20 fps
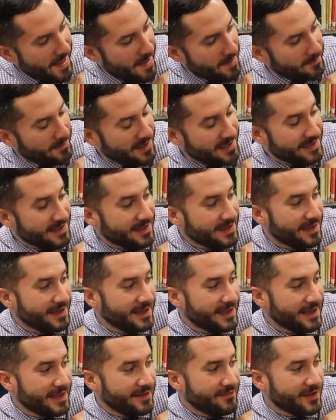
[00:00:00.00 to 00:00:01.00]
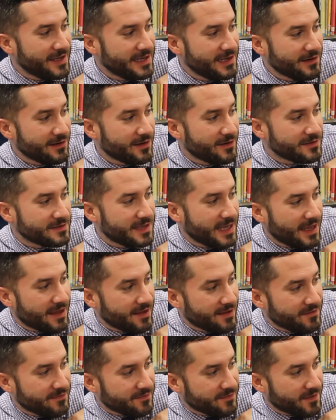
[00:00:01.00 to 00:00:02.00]
But even heroes
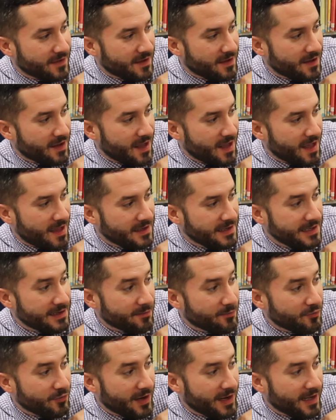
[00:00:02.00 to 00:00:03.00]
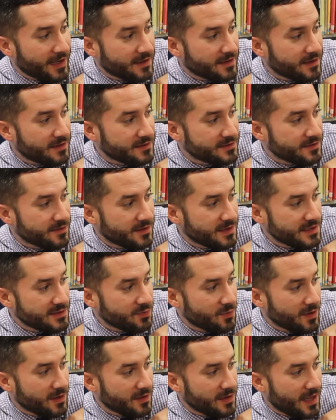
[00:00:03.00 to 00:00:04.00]
need a break, so this
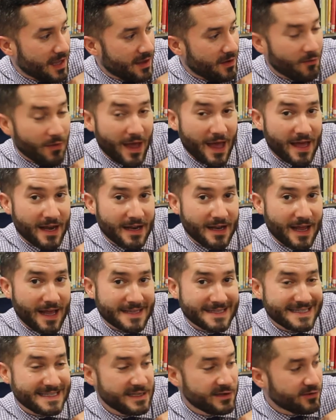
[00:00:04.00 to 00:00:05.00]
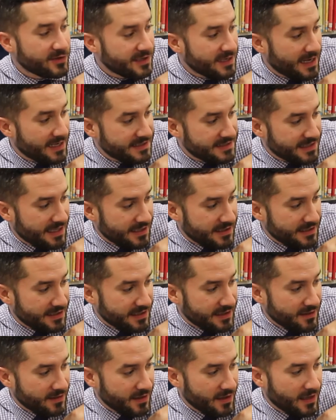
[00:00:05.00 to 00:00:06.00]
one had a secret
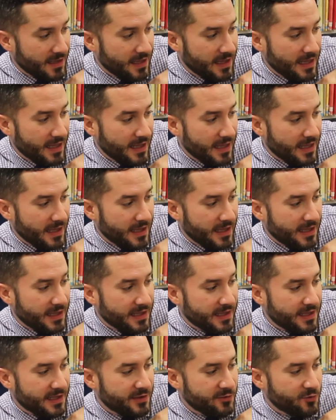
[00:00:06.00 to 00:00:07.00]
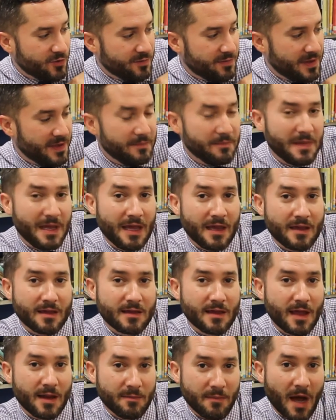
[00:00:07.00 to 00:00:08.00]
identity. He would be
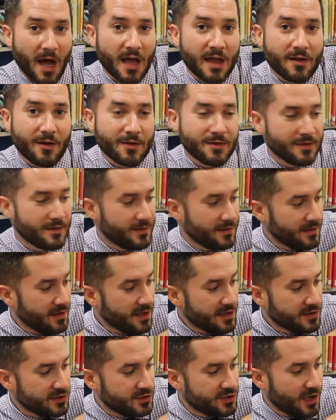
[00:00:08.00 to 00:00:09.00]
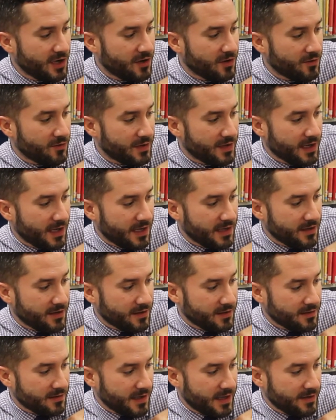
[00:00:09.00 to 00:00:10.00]
meek and mild, like Joe and I
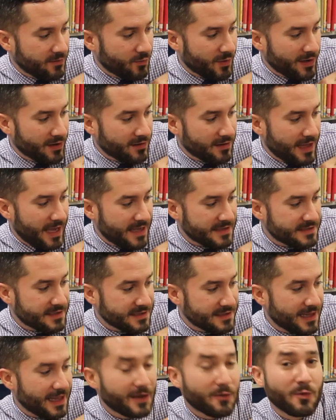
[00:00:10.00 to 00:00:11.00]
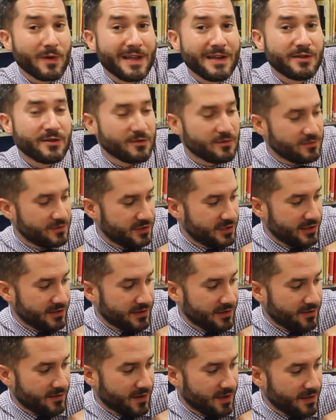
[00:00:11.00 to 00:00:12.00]
are, and wear glasses like we do, Jerry
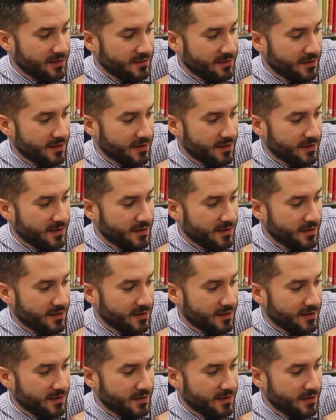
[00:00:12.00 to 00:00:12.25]
thought.